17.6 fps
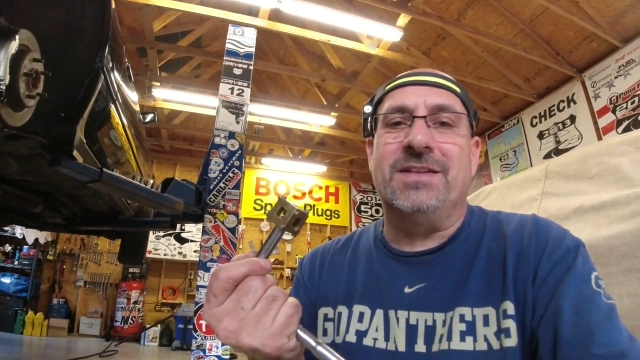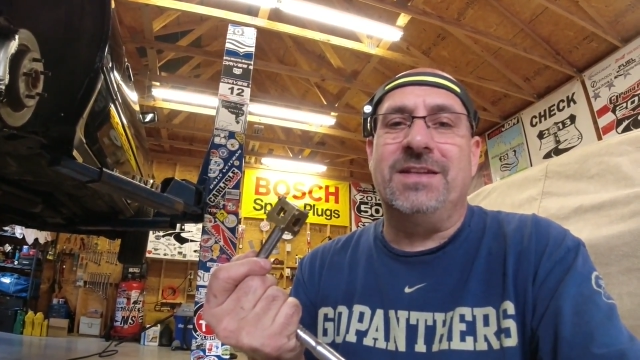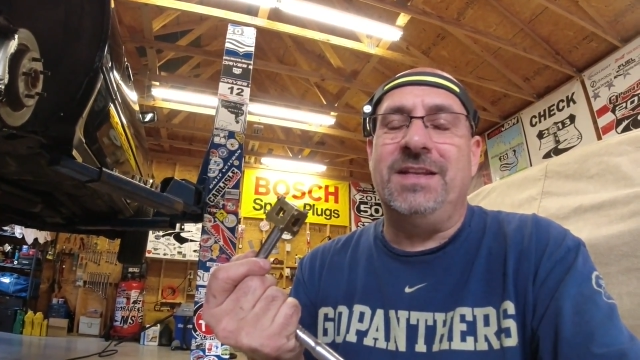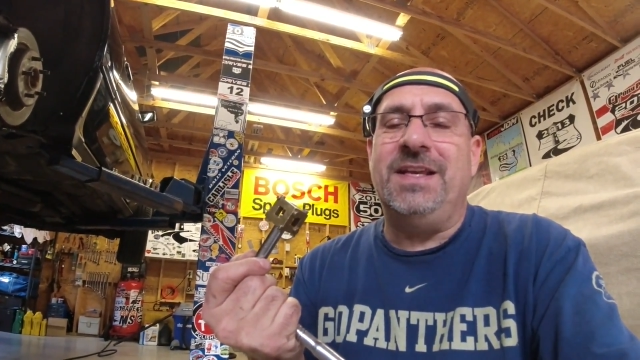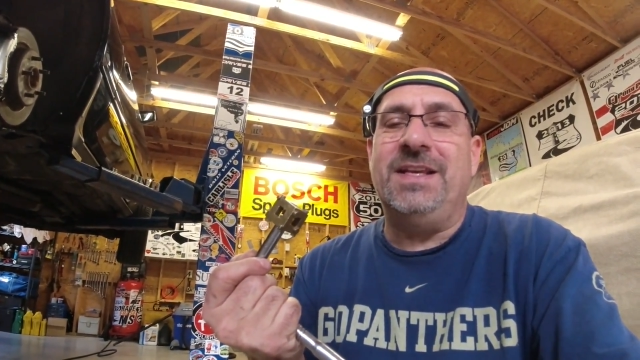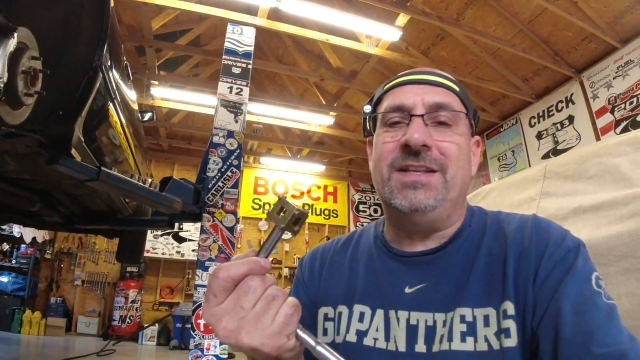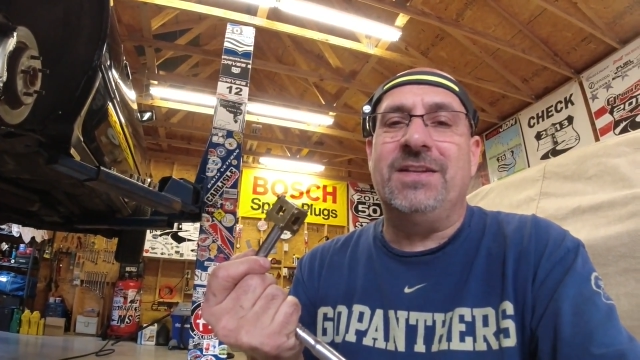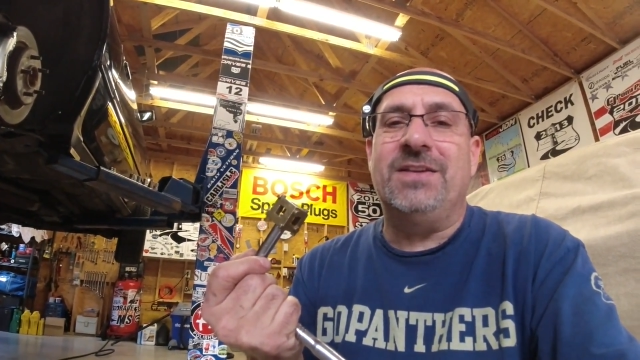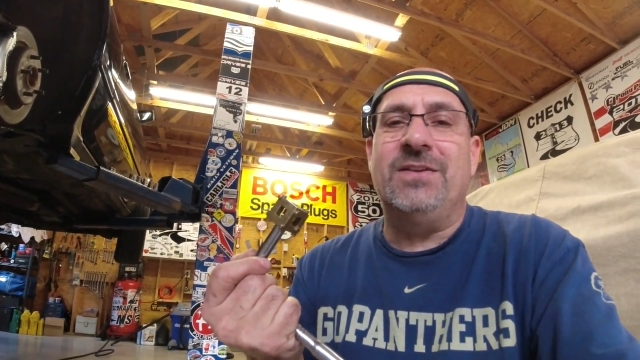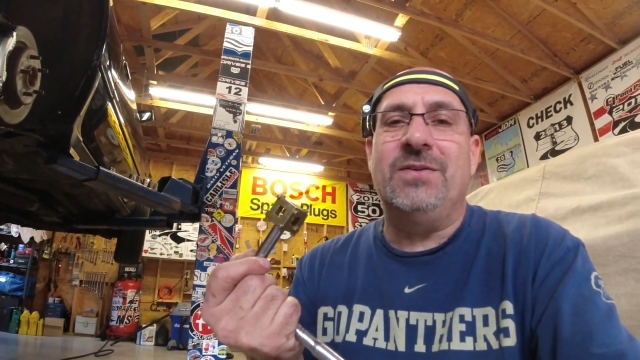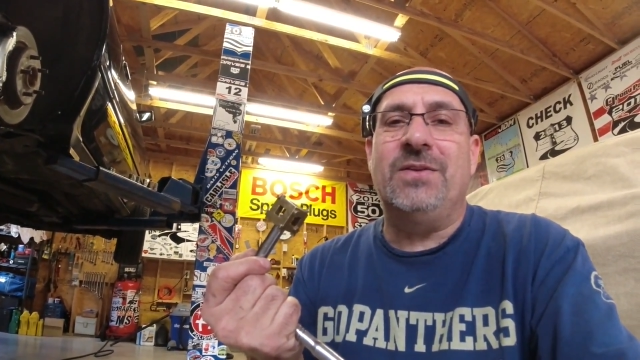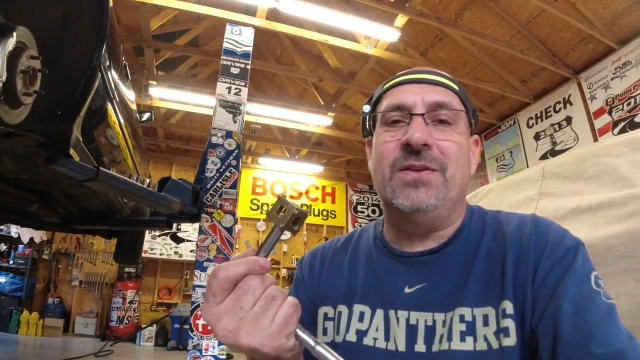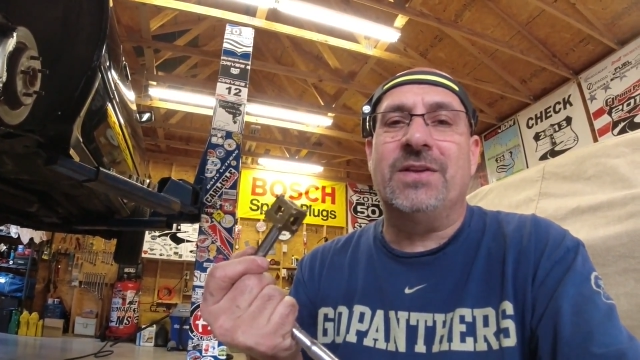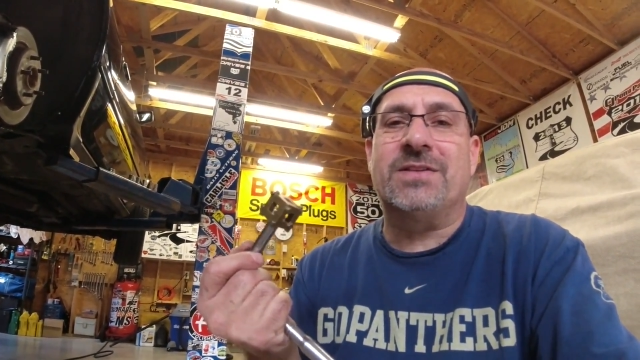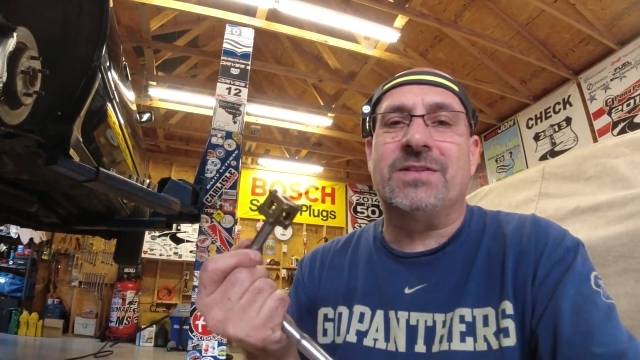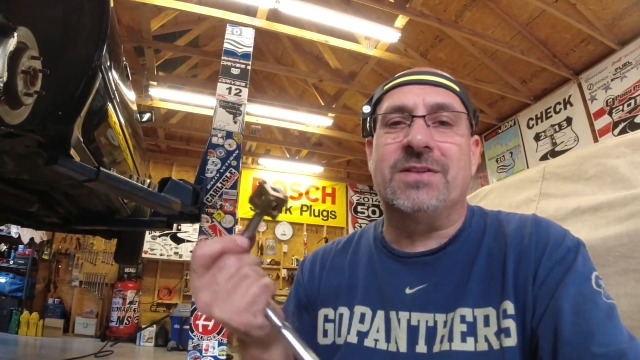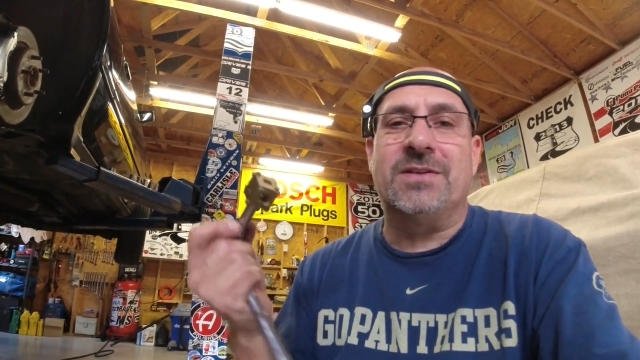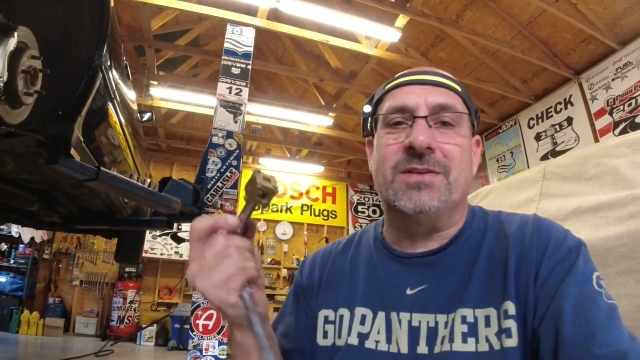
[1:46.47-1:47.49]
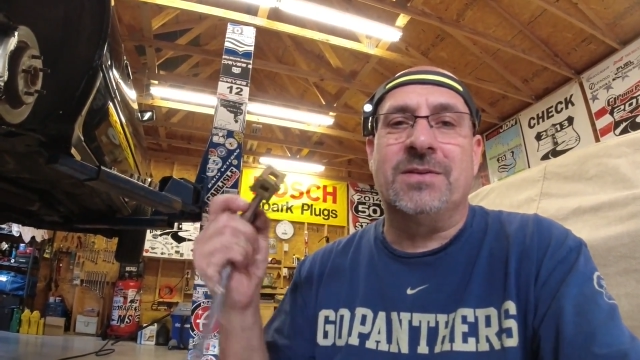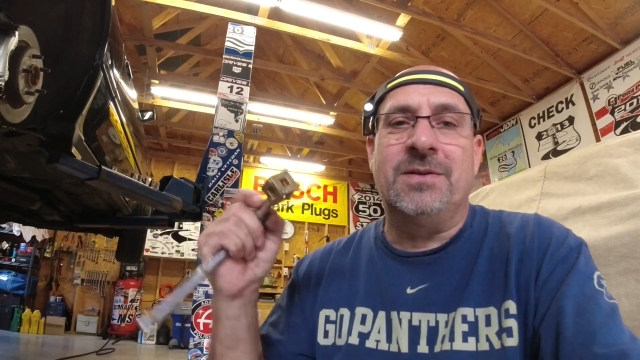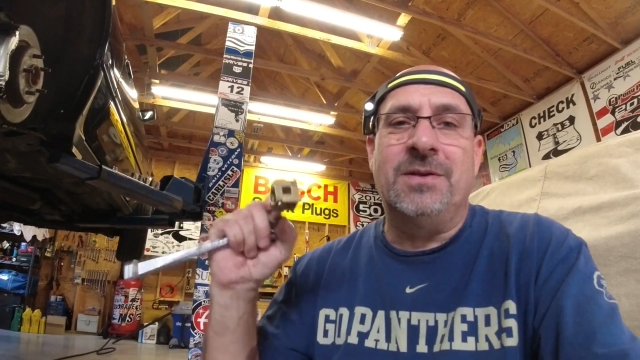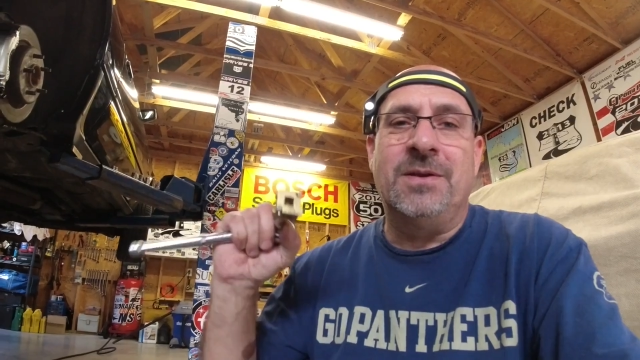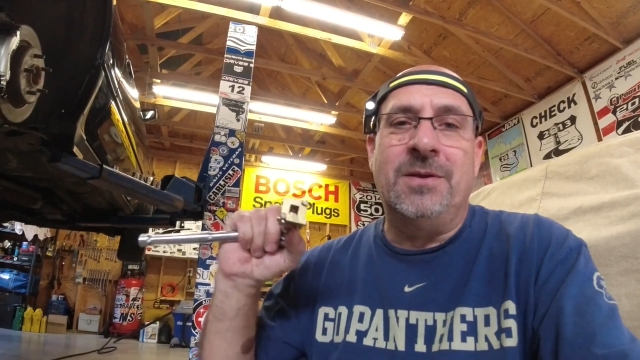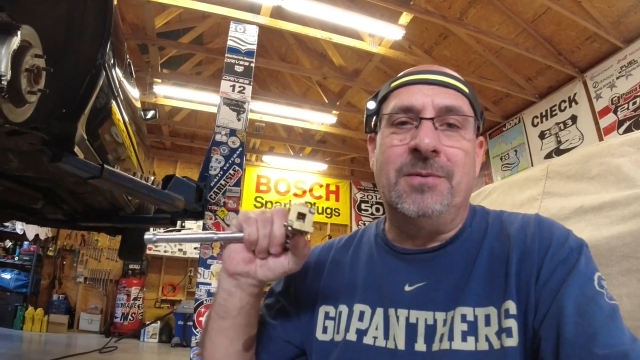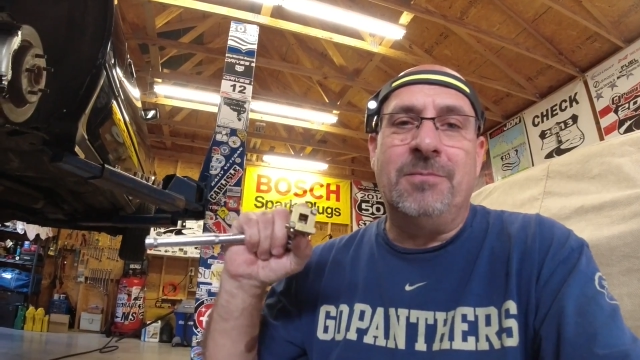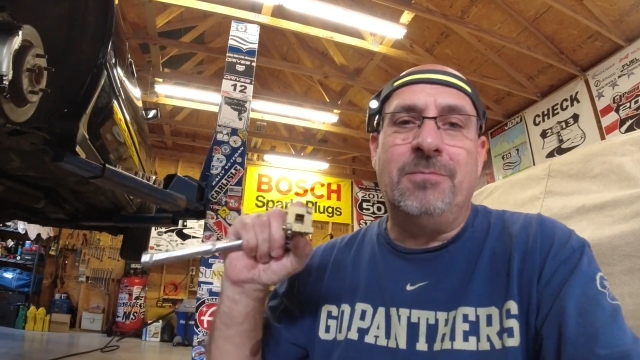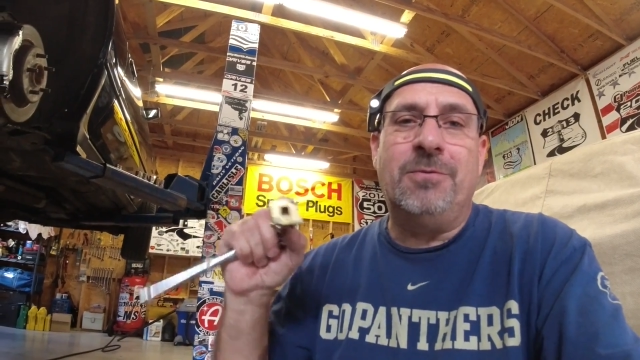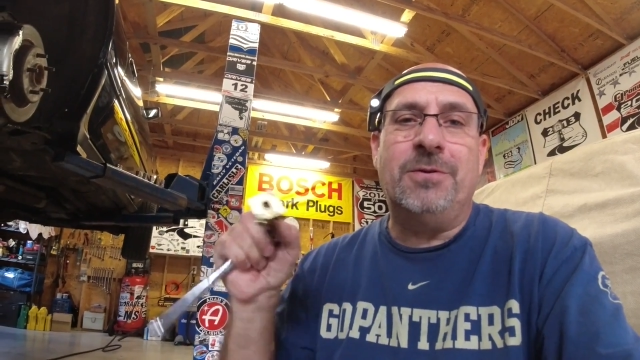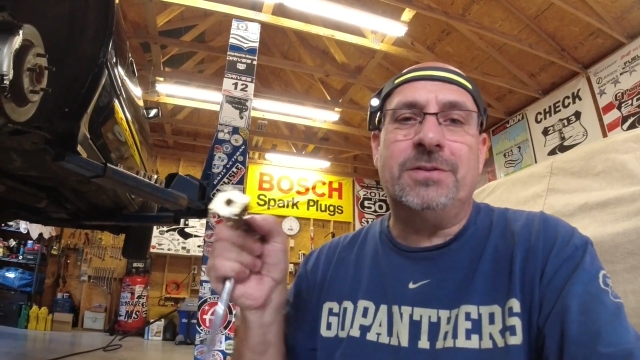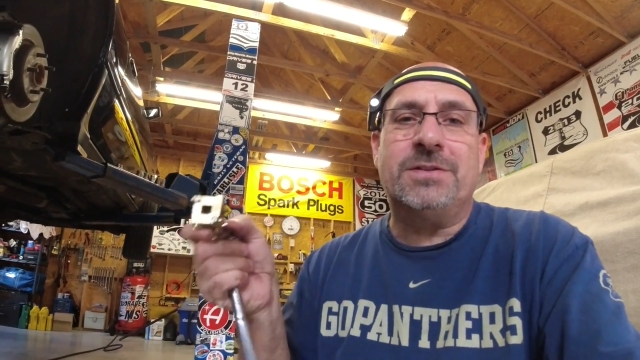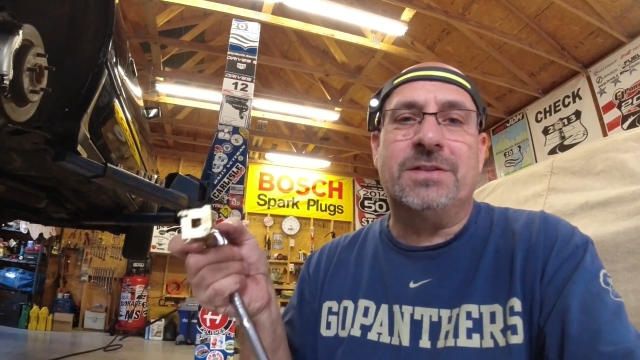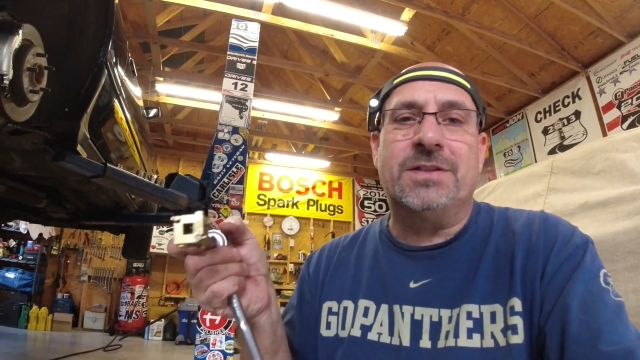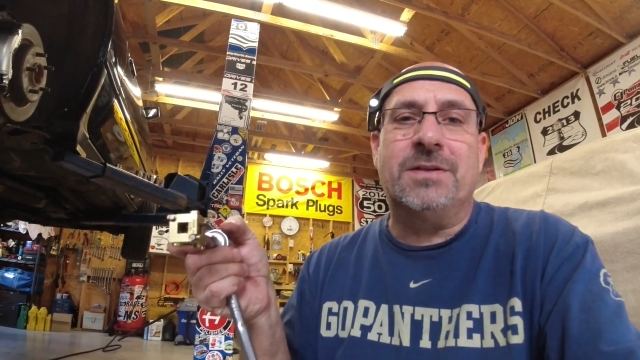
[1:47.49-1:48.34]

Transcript: You need to do this to push